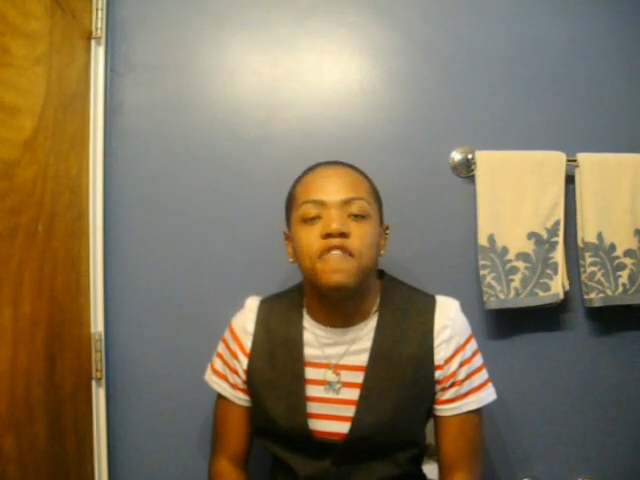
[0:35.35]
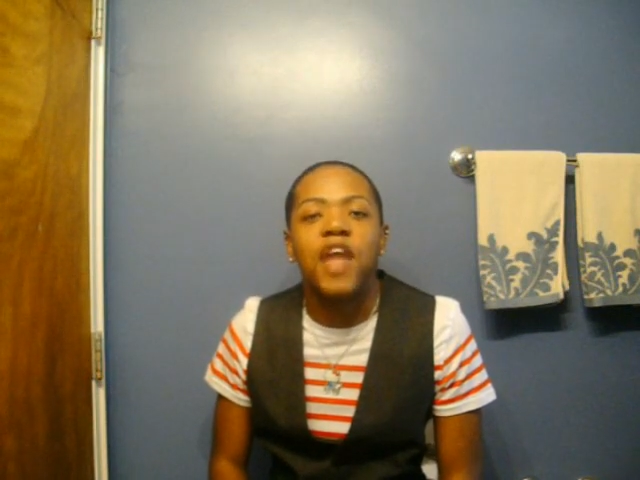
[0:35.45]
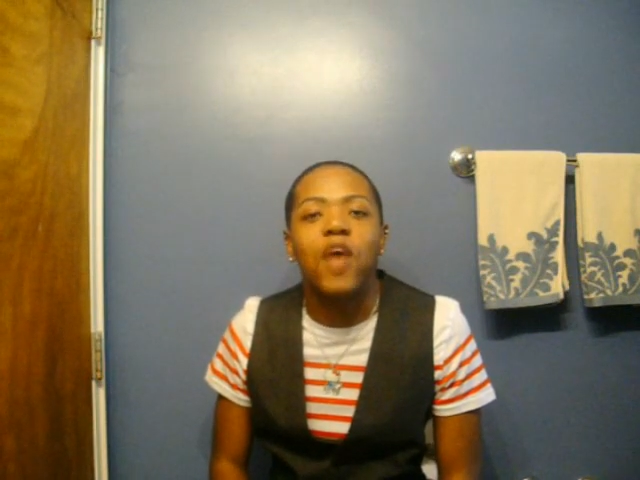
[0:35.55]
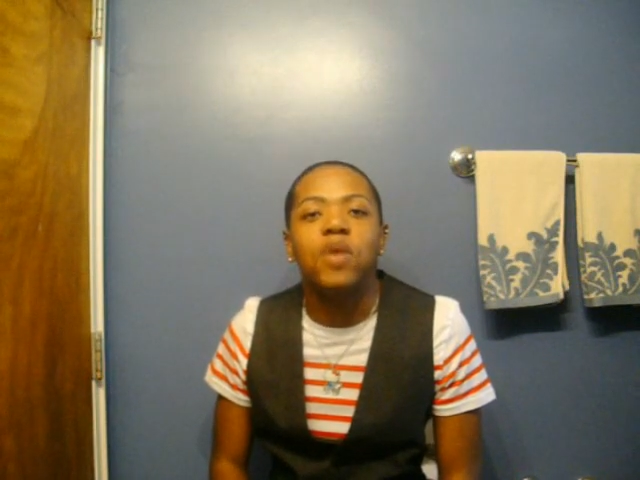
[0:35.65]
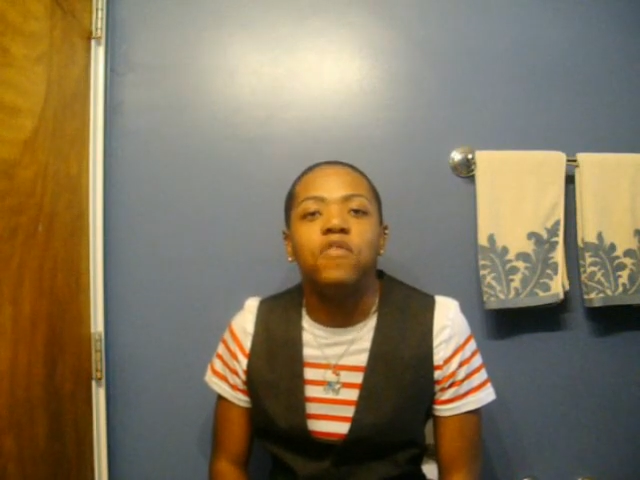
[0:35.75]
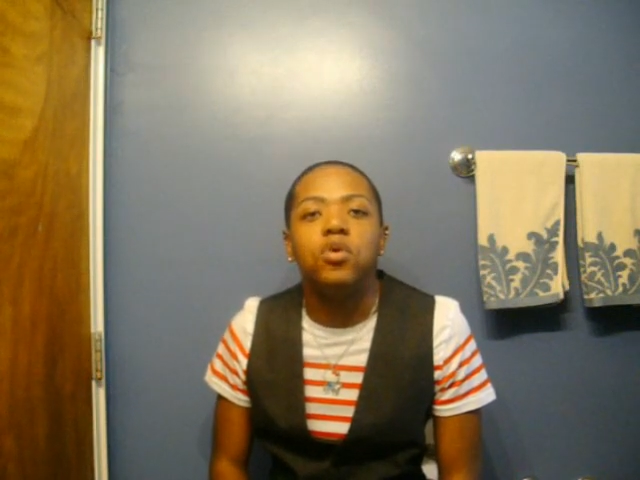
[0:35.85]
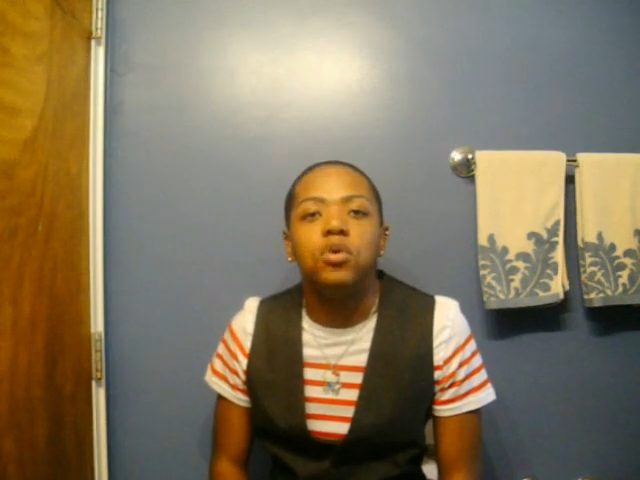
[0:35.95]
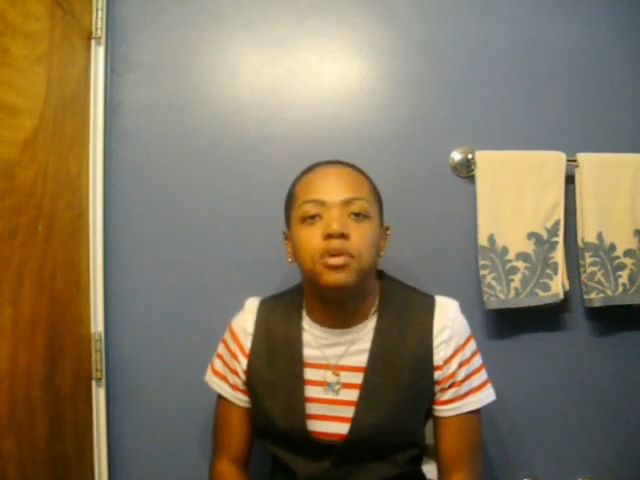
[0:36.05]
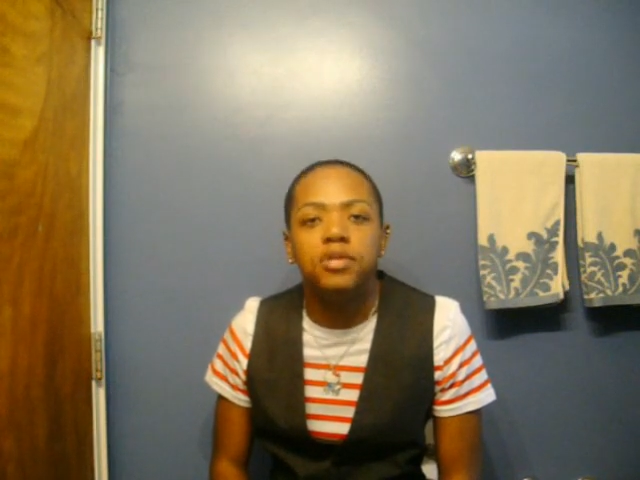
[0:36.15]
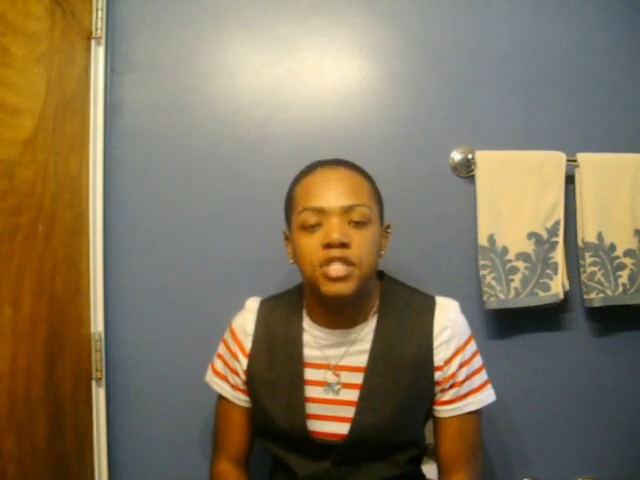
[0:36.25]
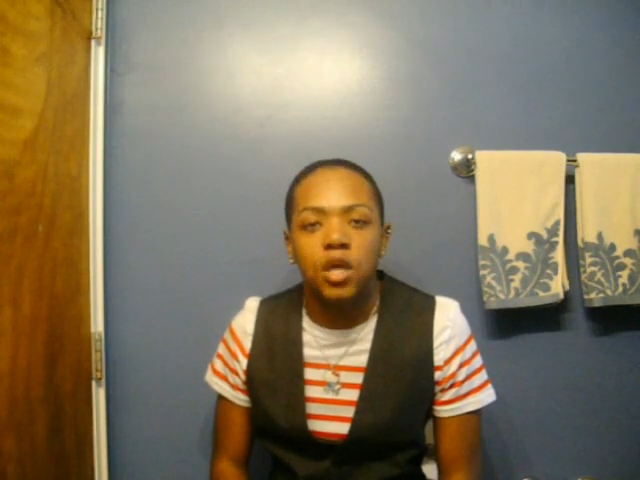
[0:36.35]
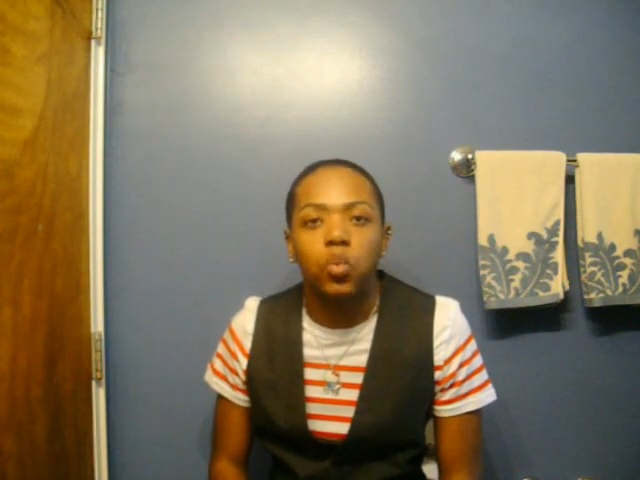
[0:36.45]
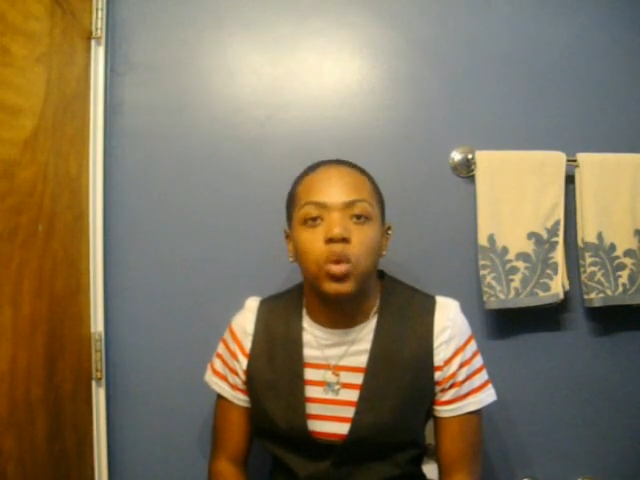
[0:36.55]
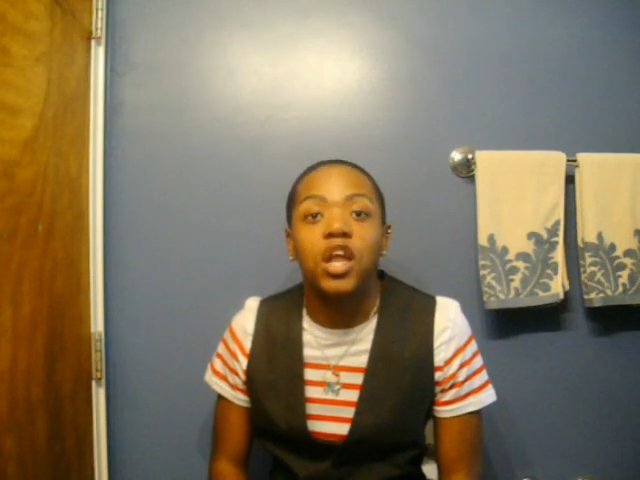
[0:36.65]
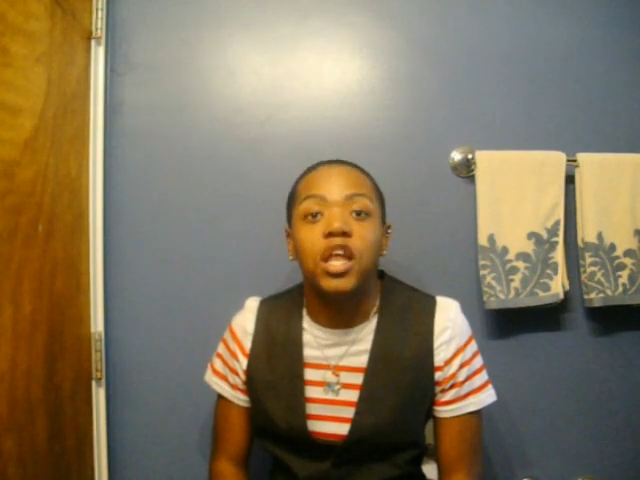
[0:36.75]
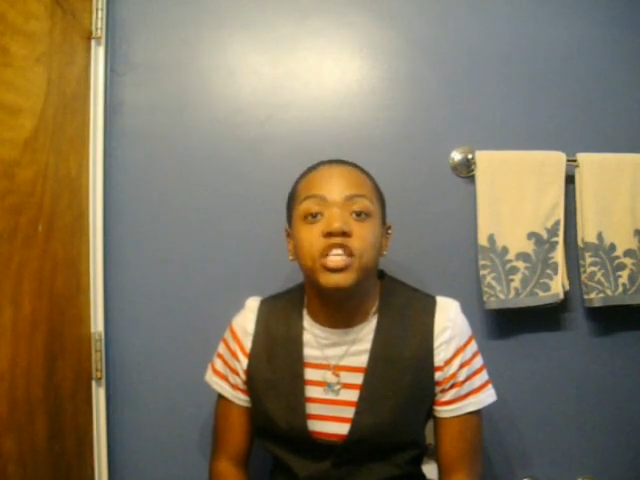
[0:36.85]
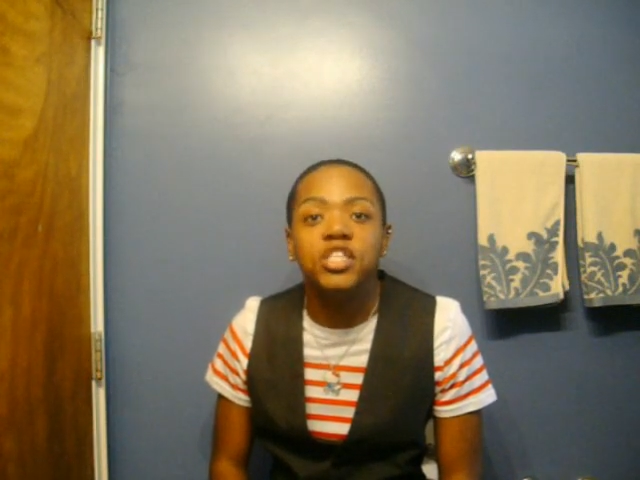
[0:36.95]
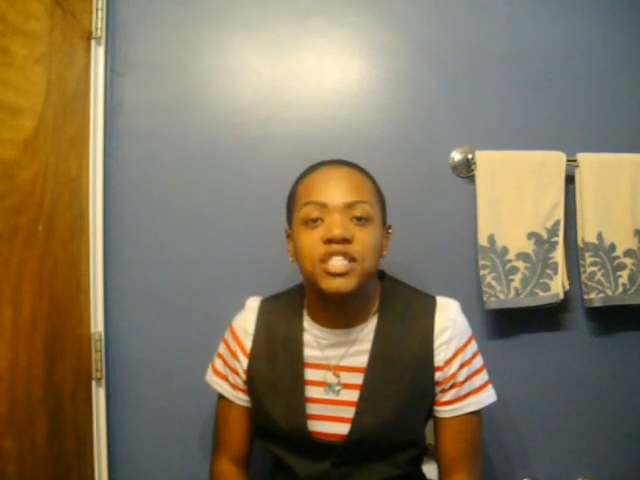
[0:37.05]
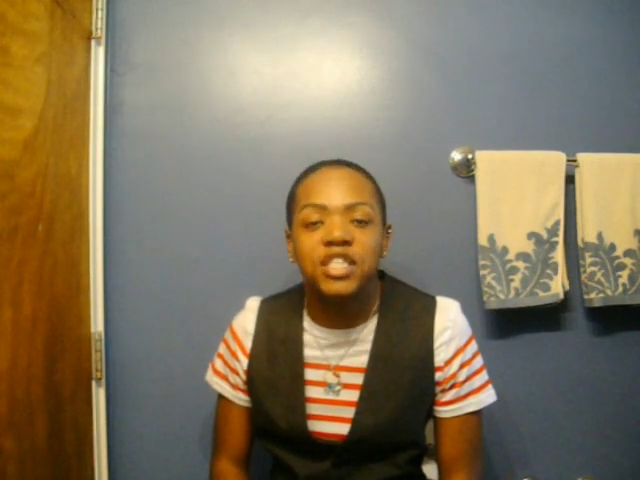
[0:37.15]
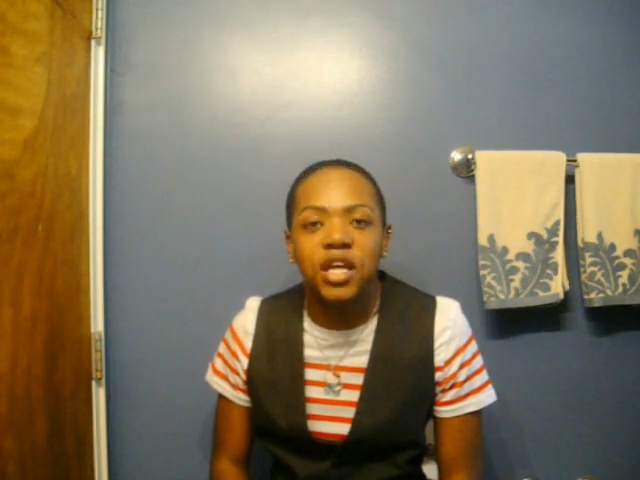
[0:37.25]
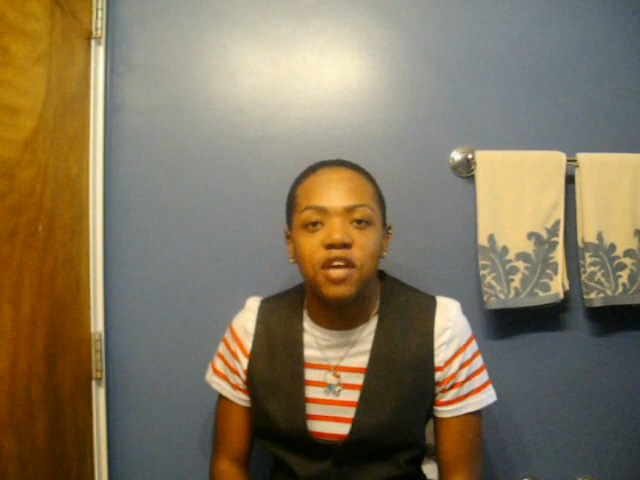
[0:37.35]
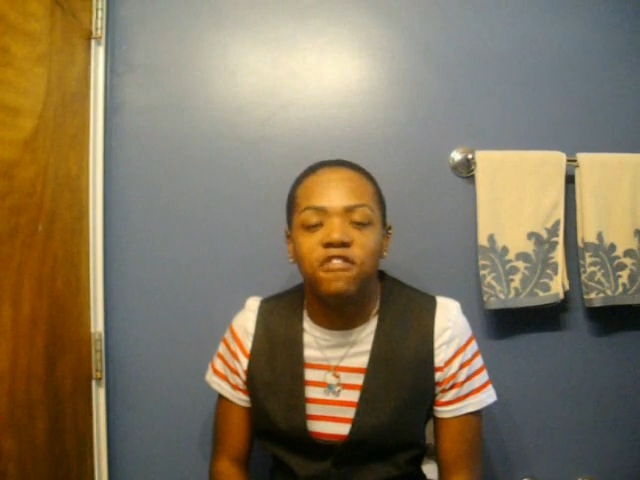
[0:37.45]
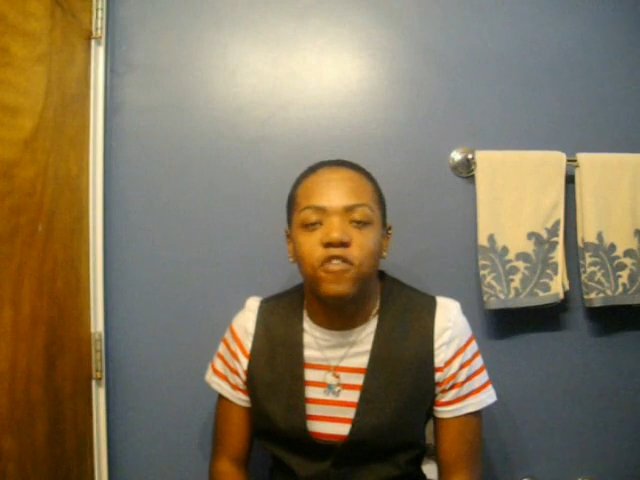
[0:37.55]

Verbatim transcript: that we've used religiously